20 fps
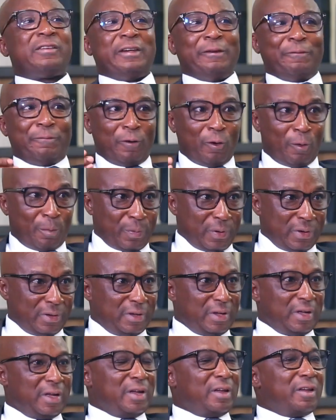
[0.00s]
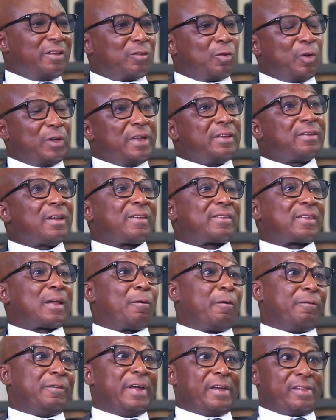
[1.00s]
is developing. So these are
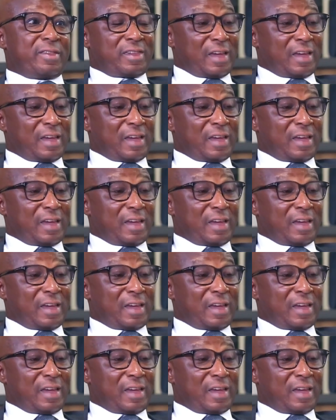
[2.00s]
some of the